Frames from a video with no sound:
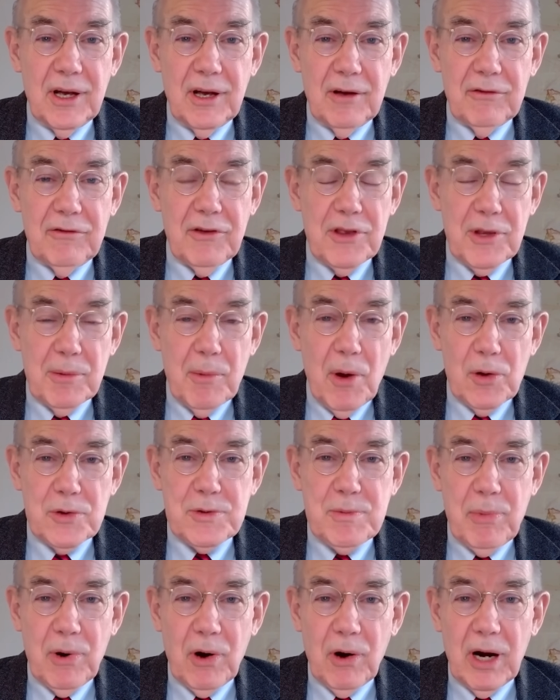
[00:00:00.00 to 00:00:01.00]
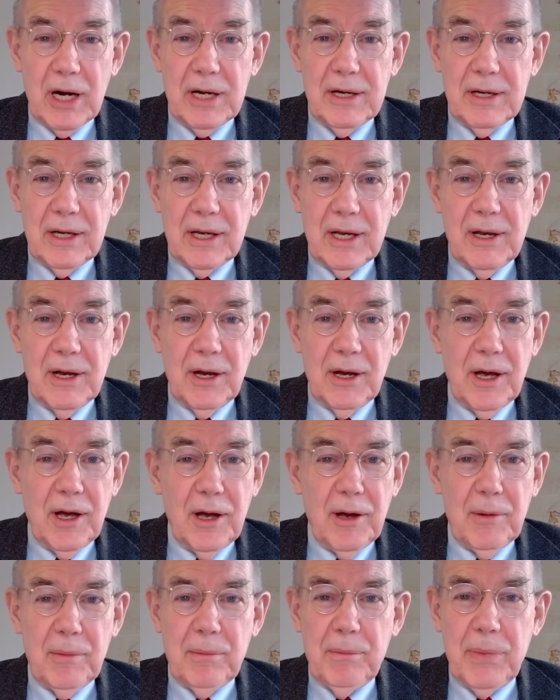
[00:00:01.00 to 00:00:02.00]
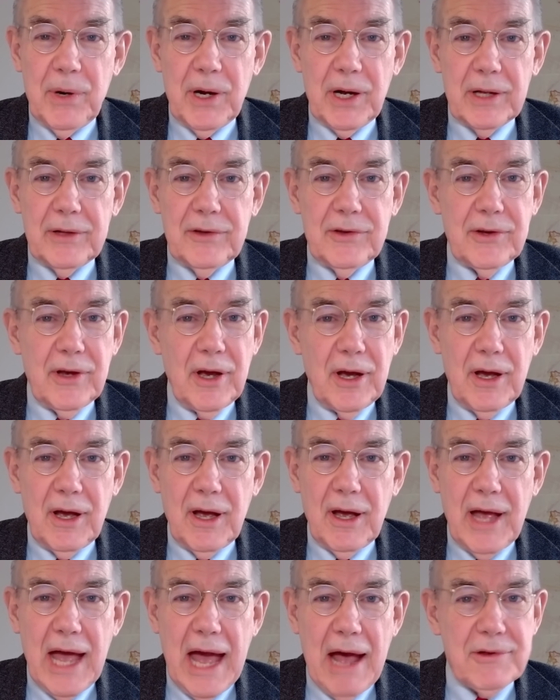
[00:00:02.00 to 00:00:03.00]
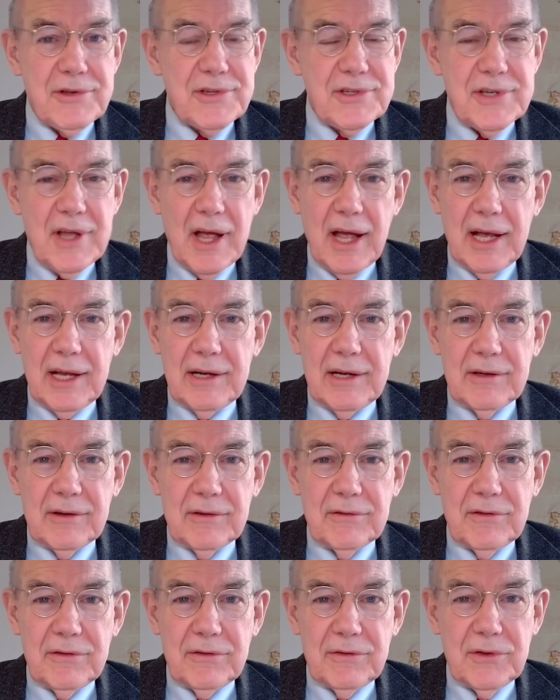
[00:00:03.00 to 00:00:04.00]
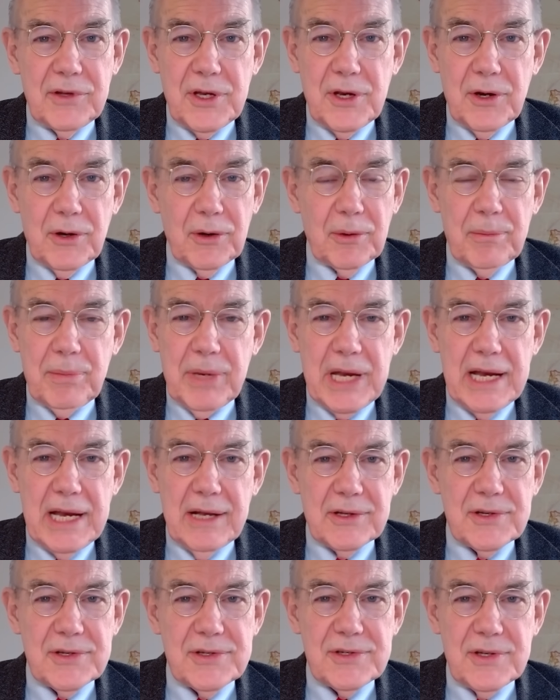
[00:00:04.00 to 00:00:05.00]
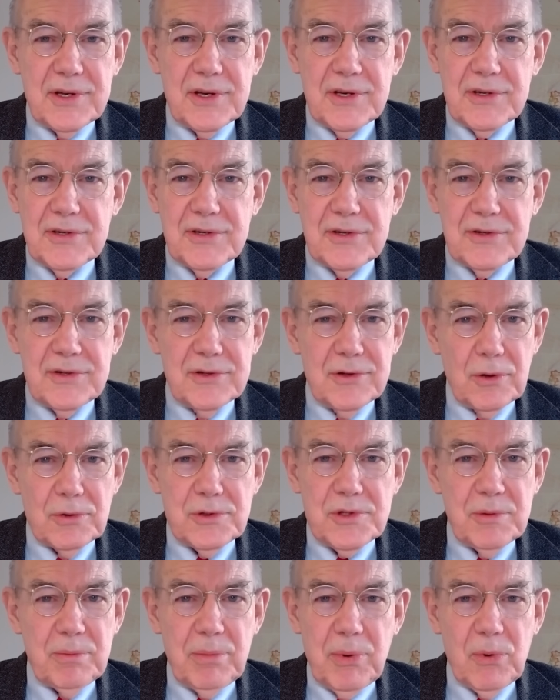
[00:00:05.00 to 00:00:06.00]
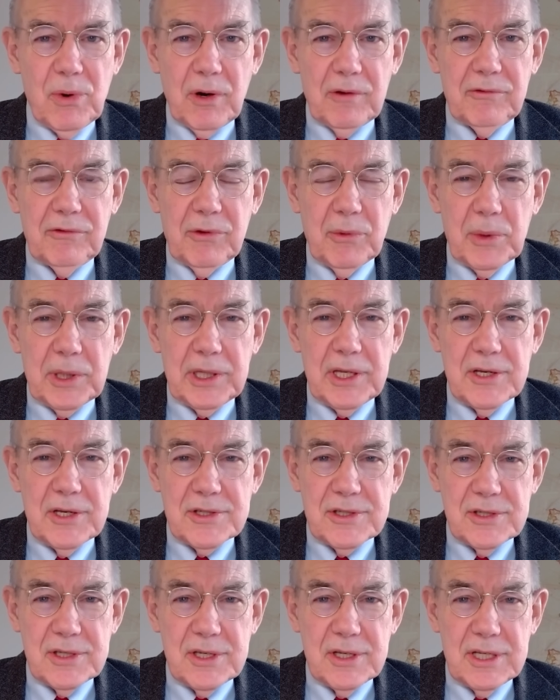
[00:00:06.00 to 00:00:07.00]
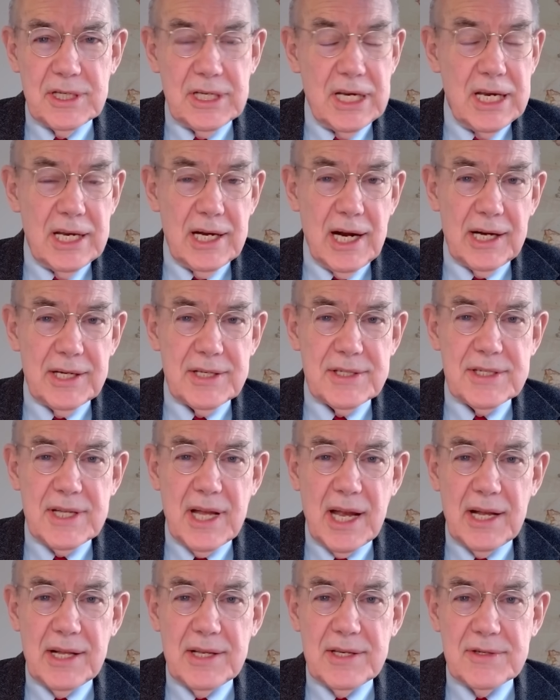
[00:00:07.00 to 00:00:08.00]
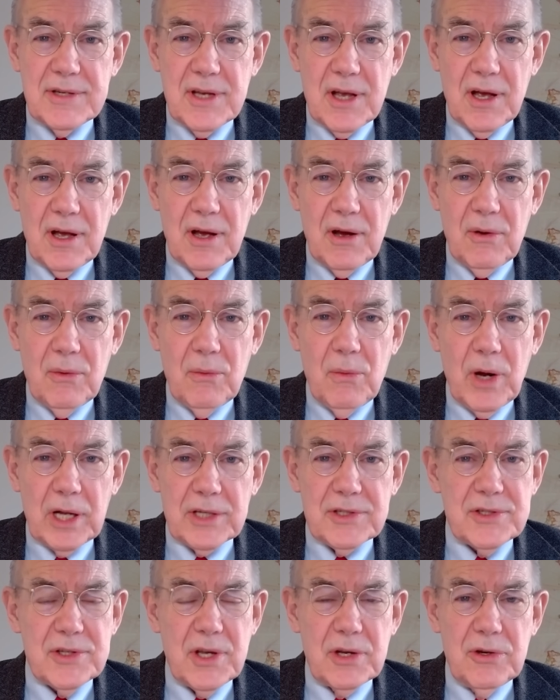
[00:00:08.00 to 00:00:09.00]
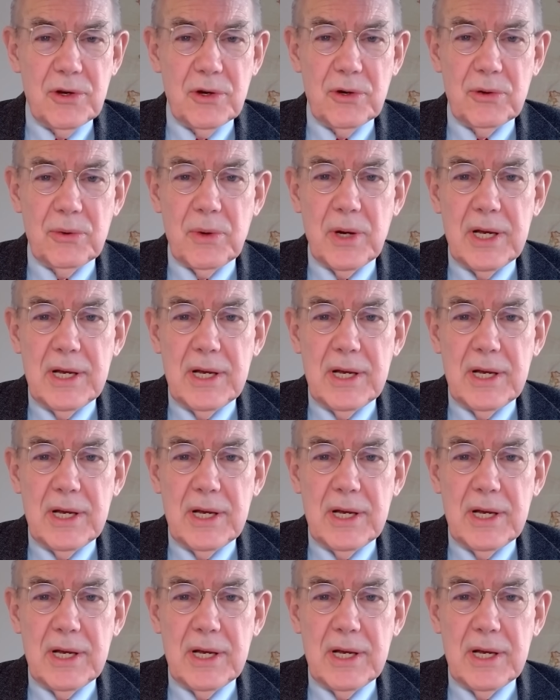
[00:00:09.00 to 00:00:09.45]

for the most part. But outside of the Europeans, there's no support for what the United States wants to do